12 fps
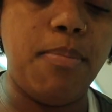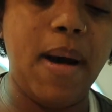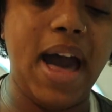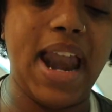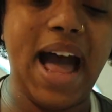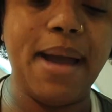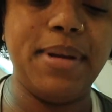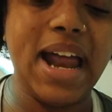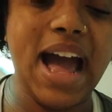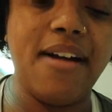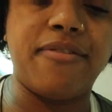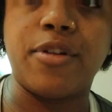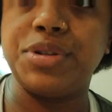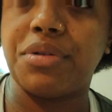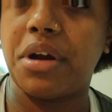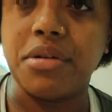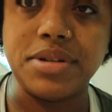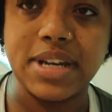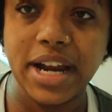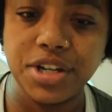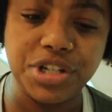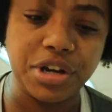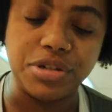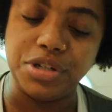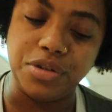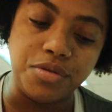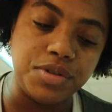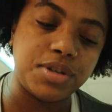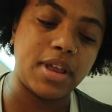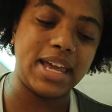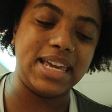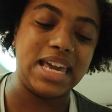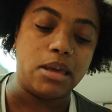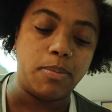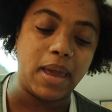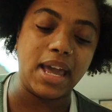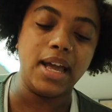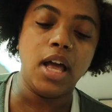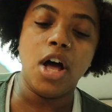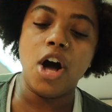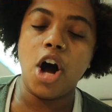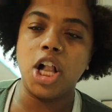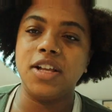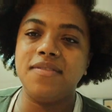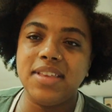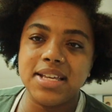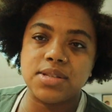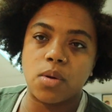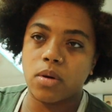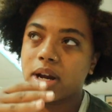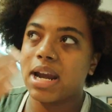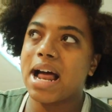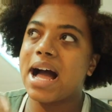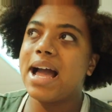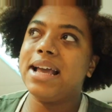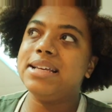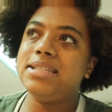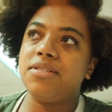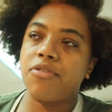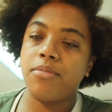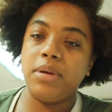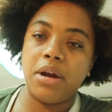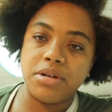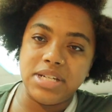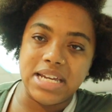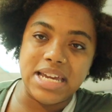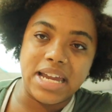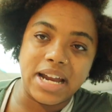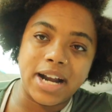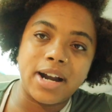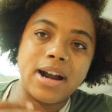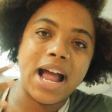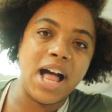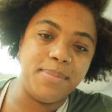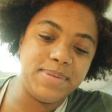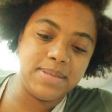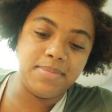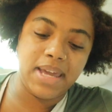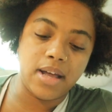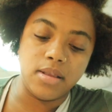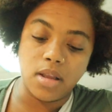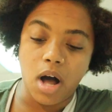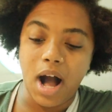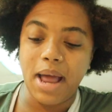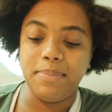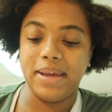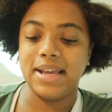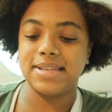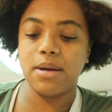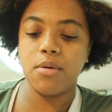But I'm going to have first graders next year too. So like keeping all of this organized from year to year helps me a lot because